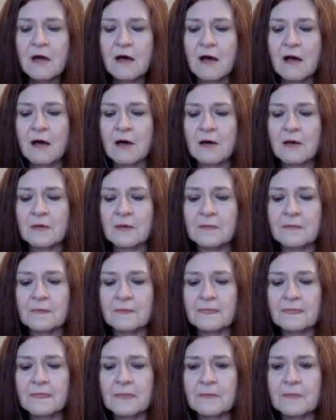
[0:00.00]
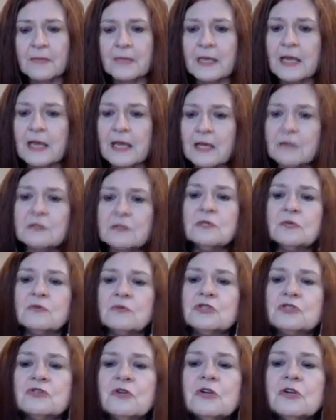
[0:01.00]
But
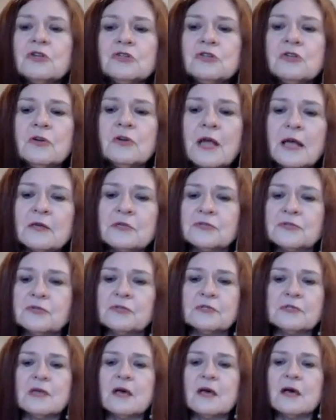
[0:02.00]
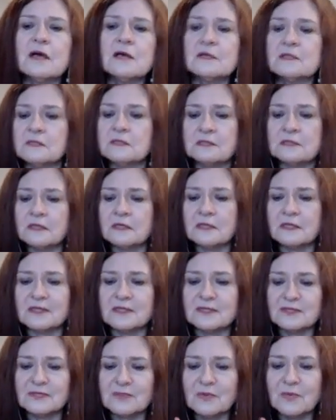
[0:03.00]
structured exercise
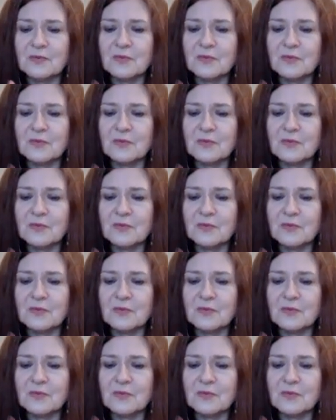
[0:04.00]
is